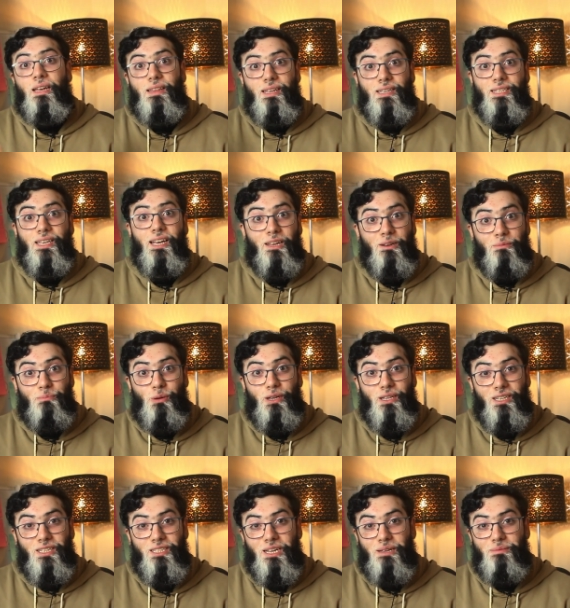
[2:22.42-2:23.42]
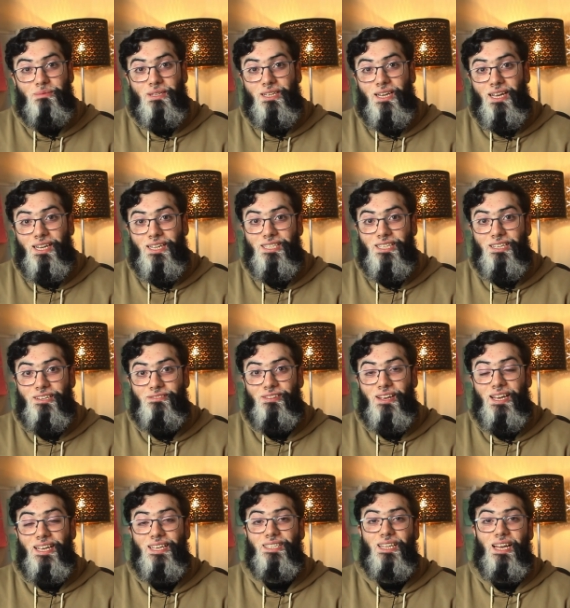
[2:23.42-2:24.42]
The second point in terms of negative
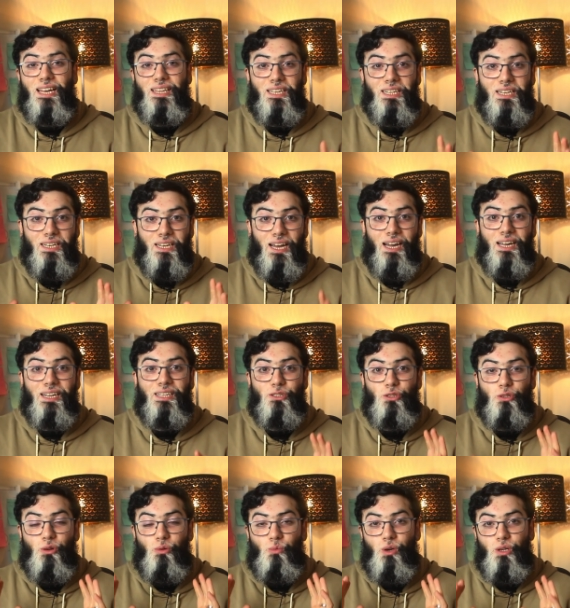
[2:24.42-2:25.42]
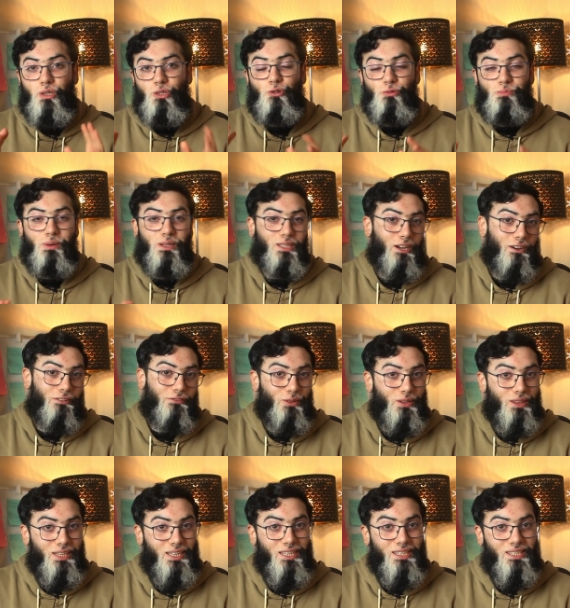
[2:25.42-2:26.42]
is that the nights were super tough
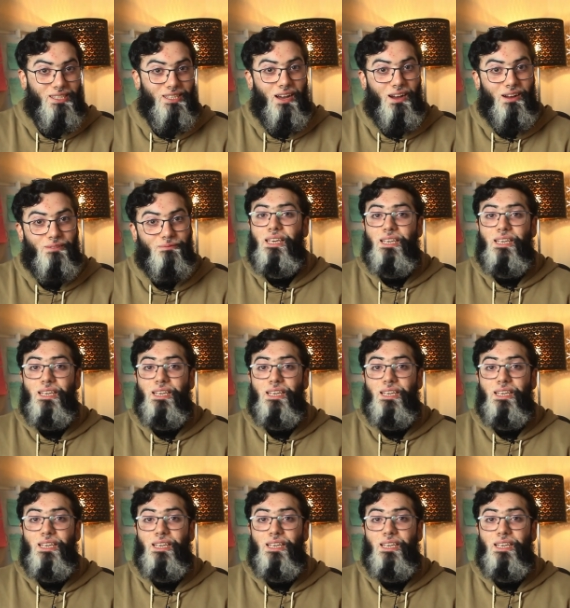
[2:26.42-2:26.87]
with Isa.